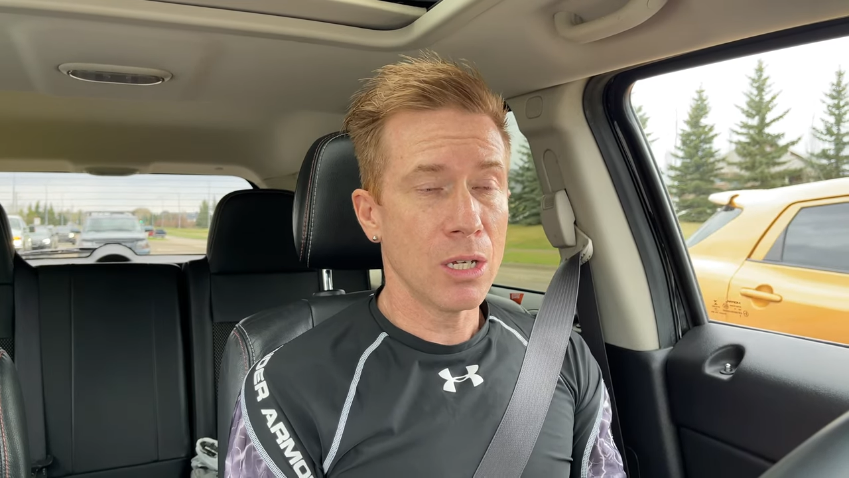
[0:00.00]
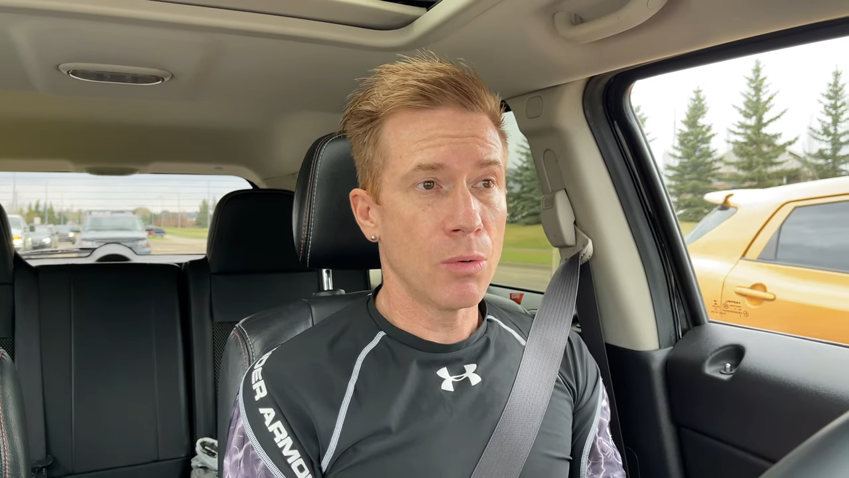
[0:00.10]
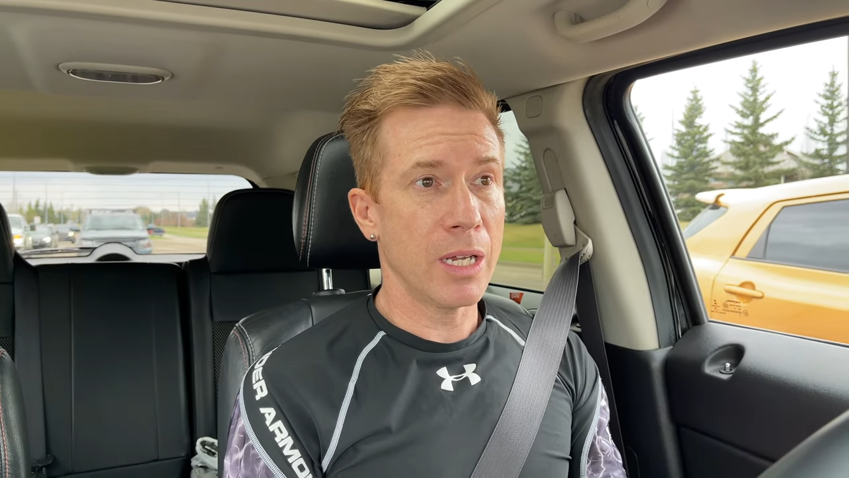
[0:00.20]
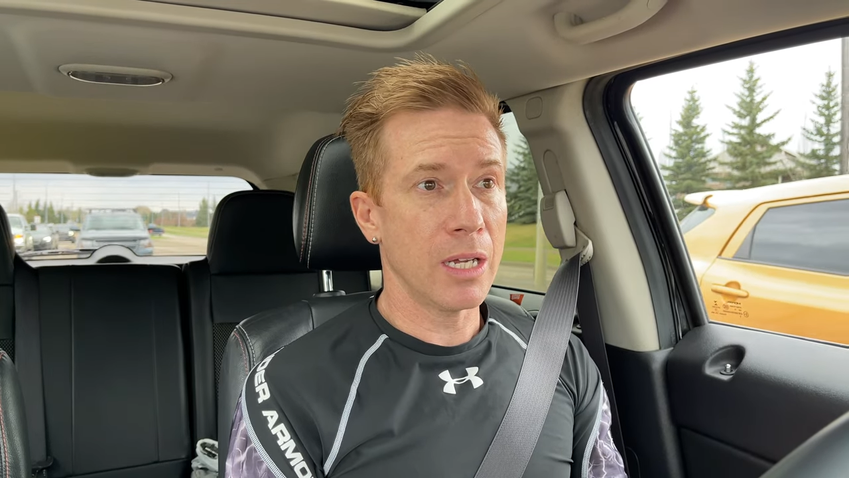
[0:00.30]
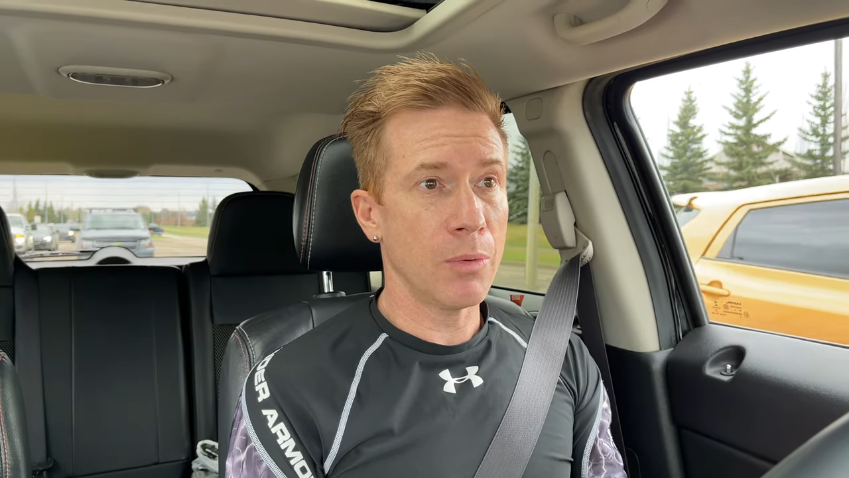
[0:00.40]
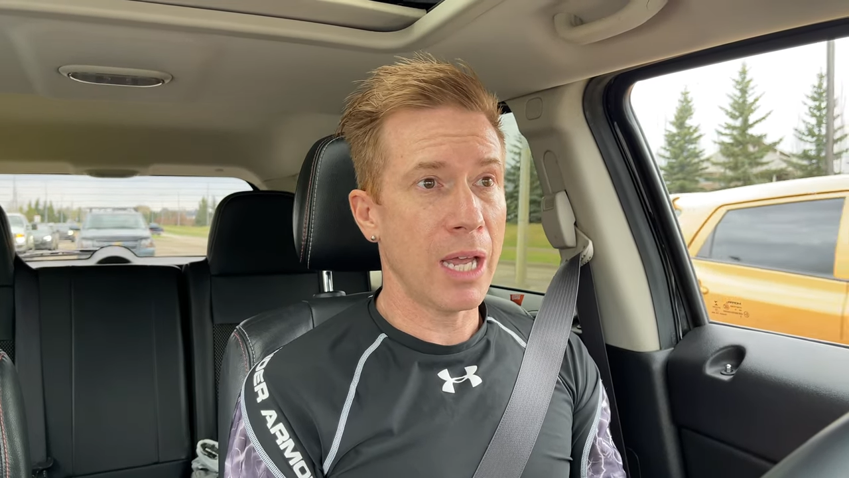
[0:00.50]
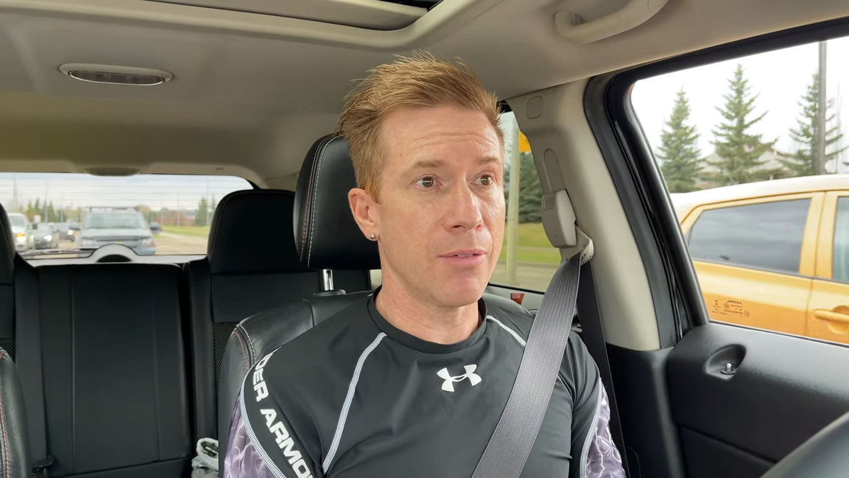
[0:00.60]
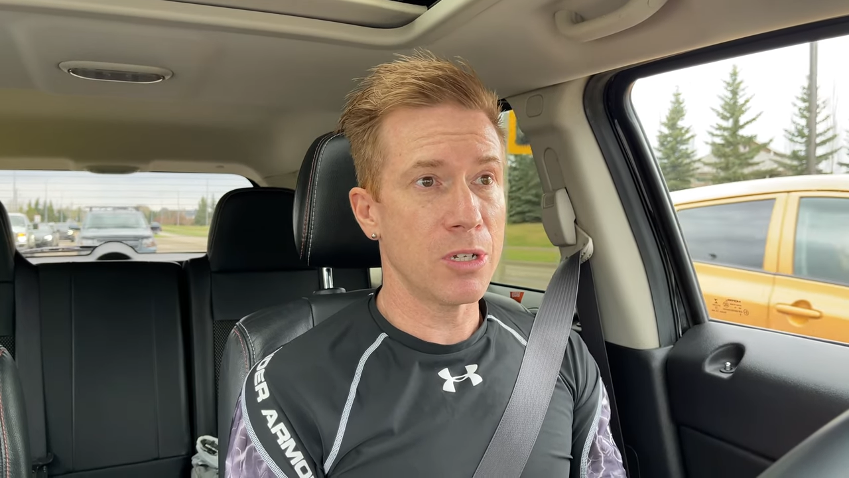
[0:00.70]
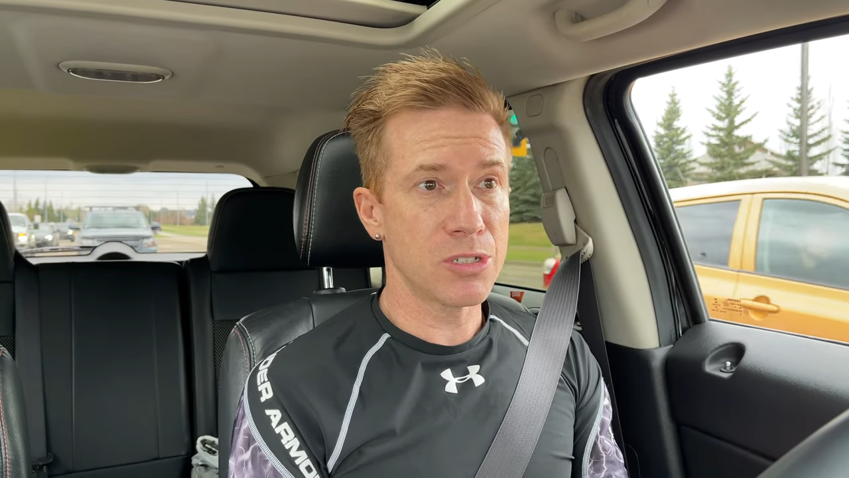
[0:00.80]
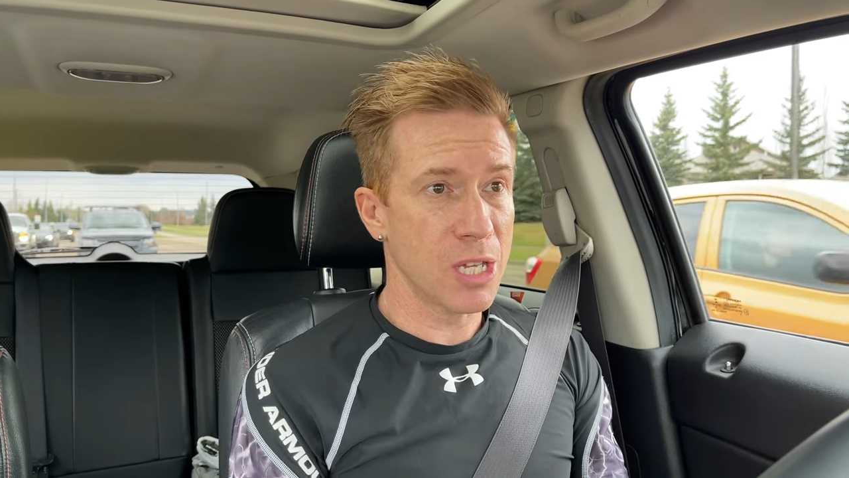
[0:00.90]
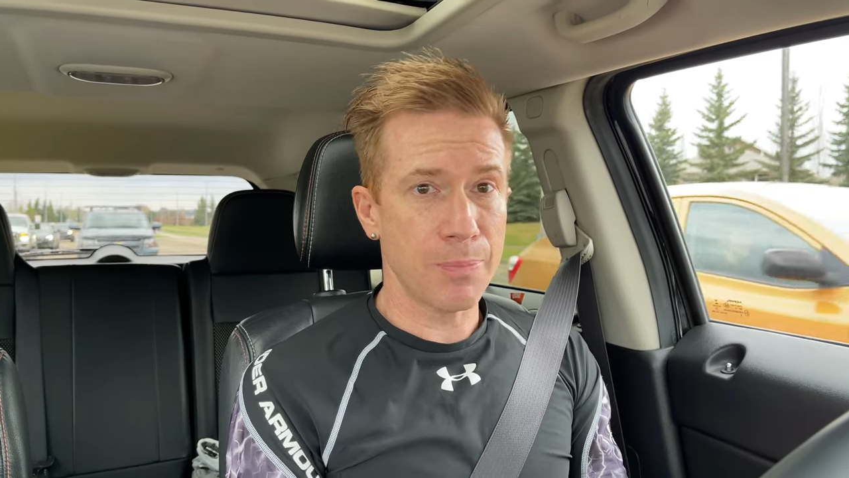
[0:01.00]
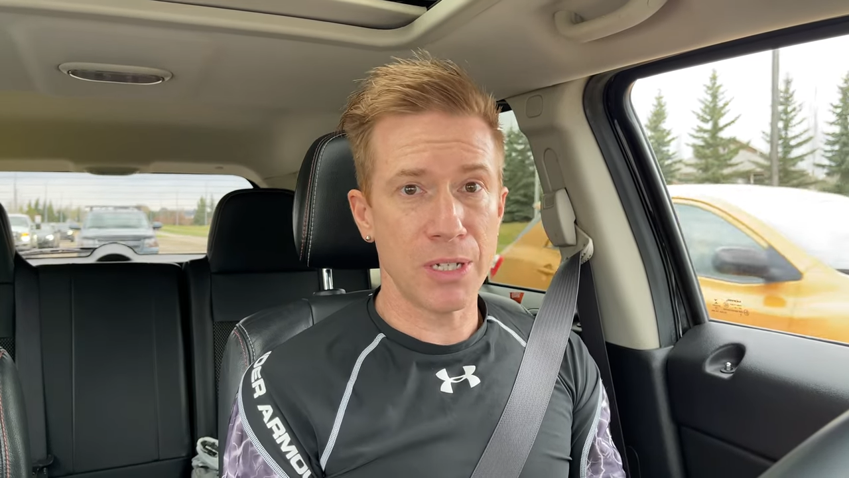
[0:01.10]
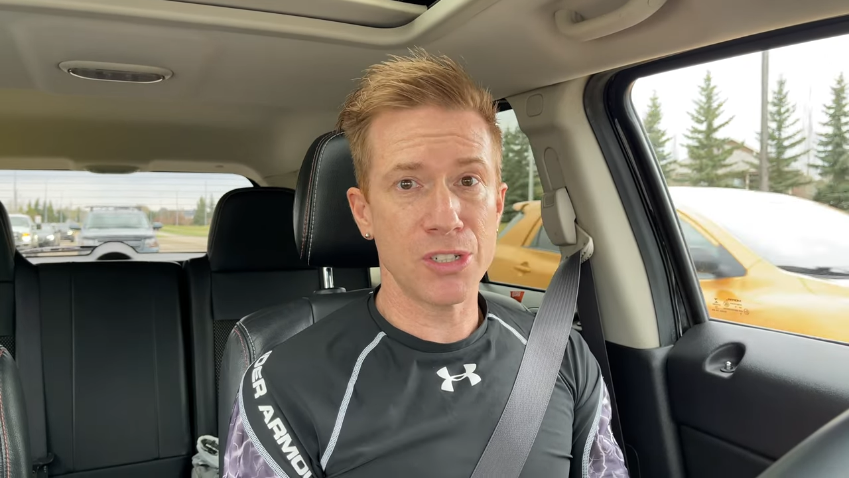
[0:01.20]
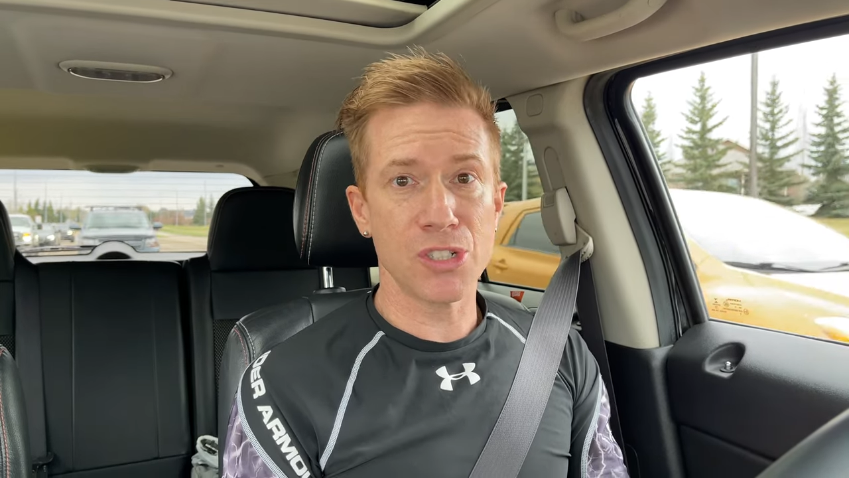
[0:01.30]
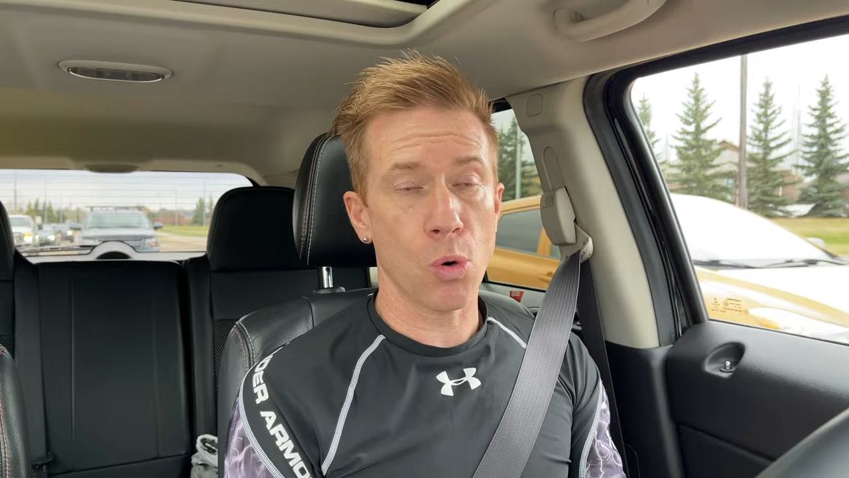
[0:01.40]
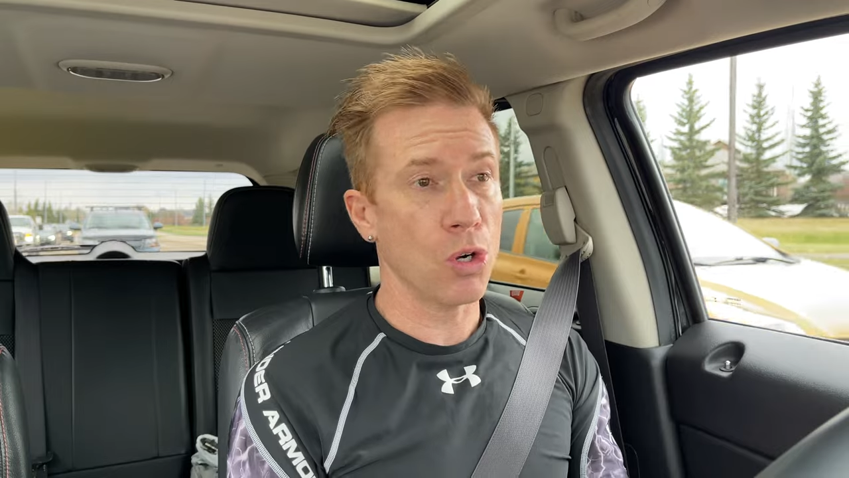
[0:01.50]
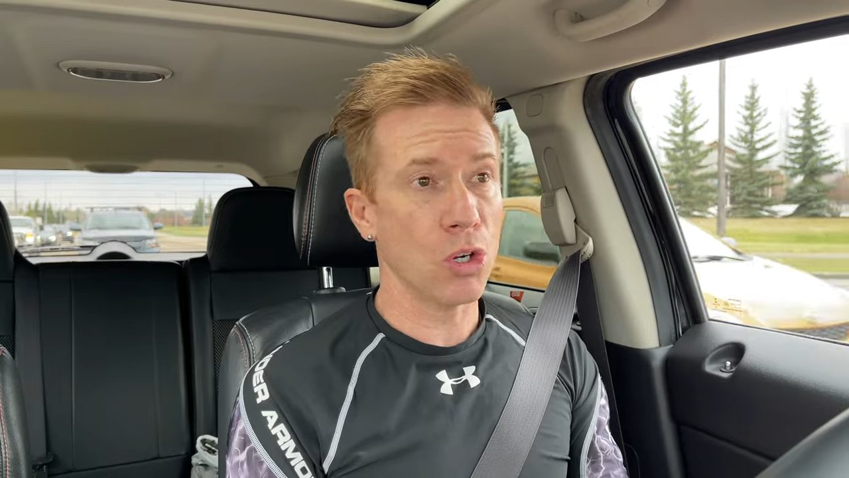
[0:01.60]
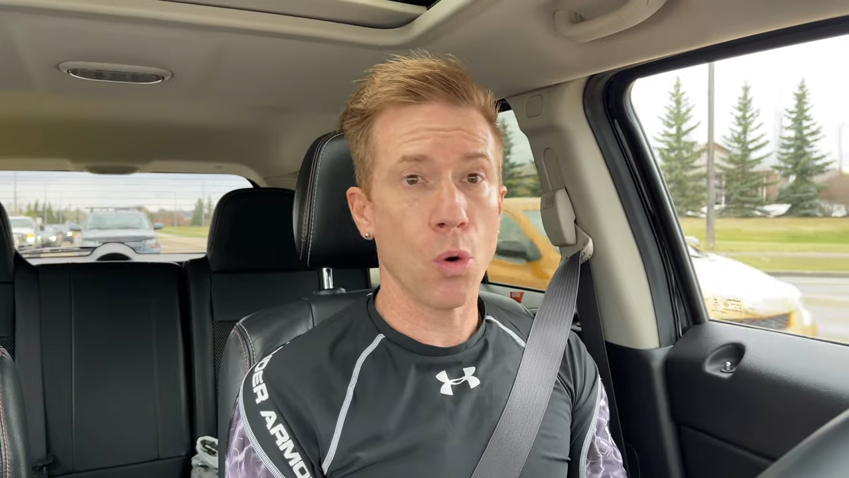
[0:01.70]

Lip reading: We have a Skip the Dishes order